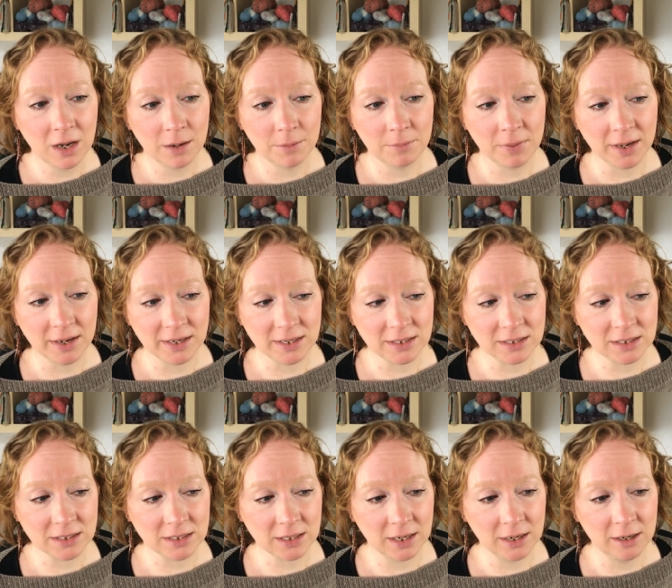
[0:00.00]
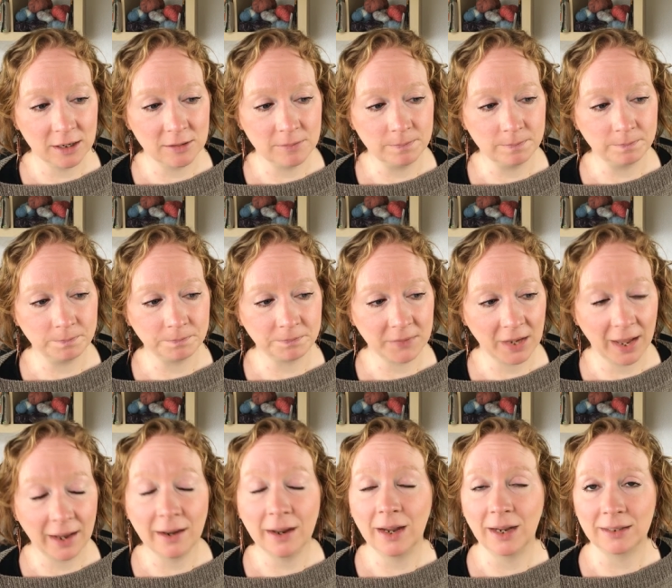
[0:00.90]
but it's um,
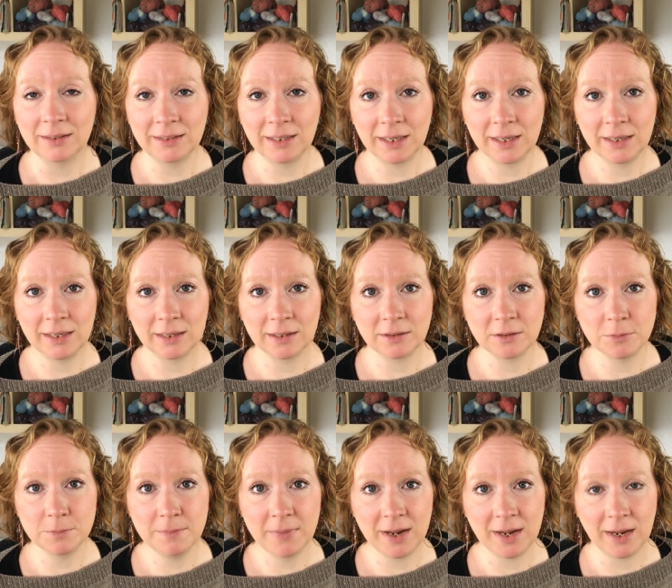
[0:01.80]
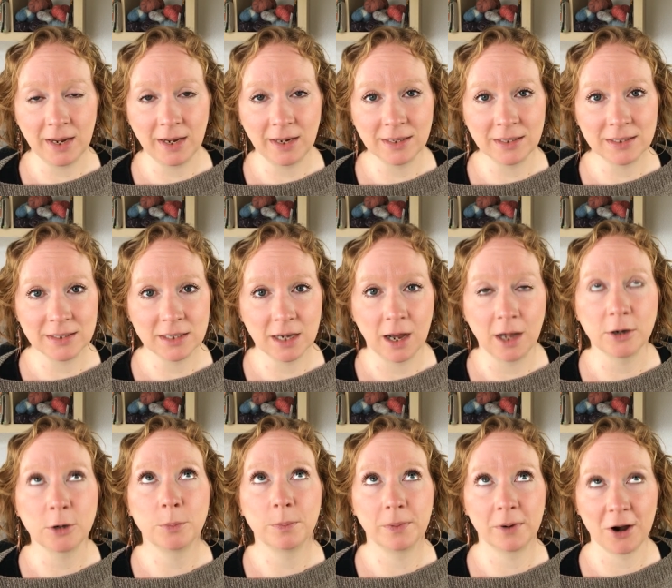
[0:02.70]
at
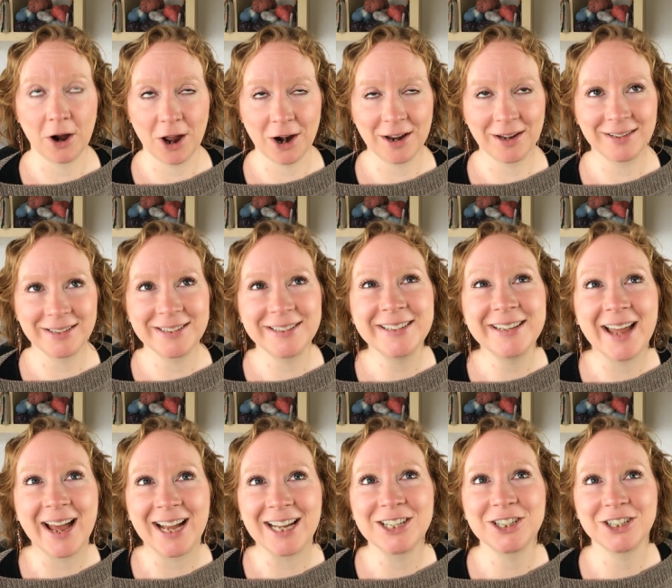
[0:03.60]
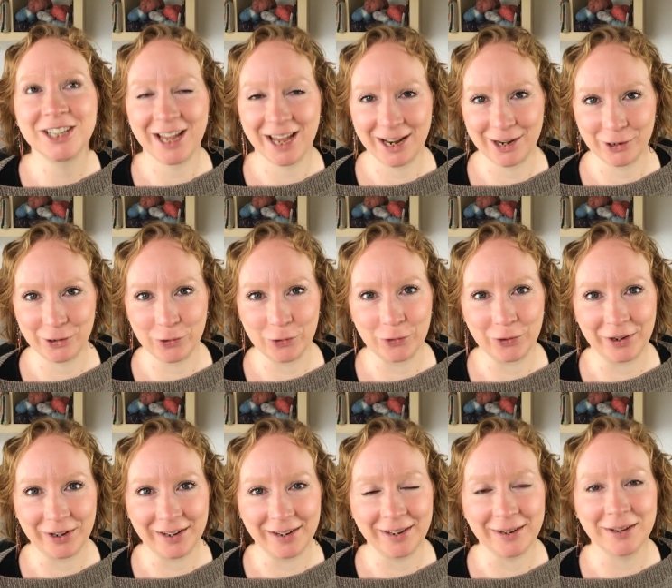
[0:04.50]
henliahandmade.product dash
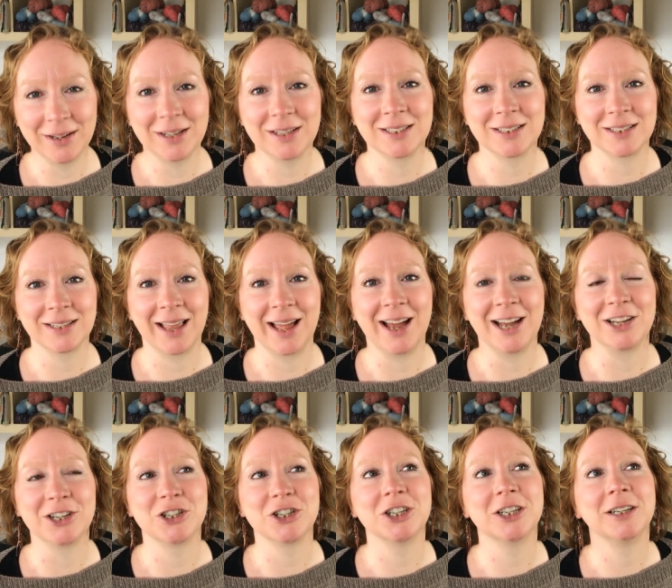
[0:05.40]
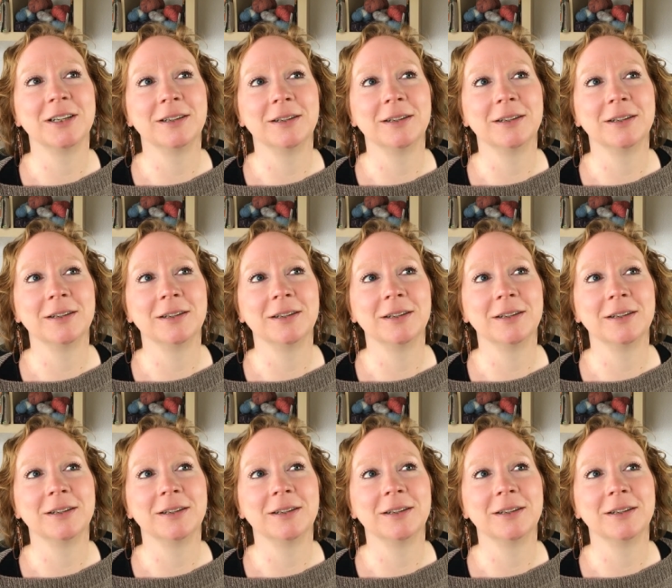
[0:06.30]
category slash